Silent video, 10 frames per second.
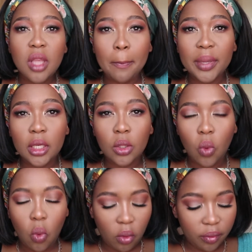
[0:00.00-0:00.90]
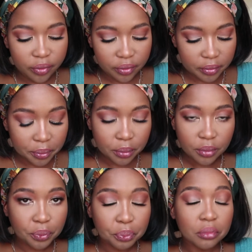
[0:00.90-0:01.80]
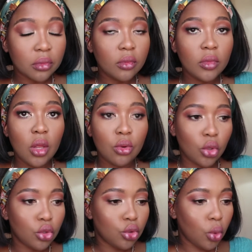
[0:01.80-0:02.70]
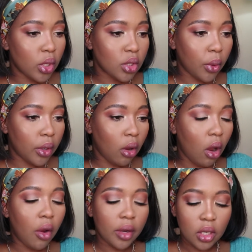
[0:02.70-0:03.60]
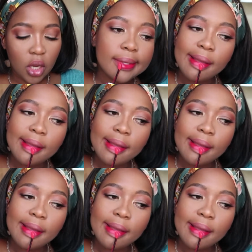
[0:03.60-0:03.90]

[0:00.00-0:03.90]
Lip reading: are peeling off. Not sure what's going on.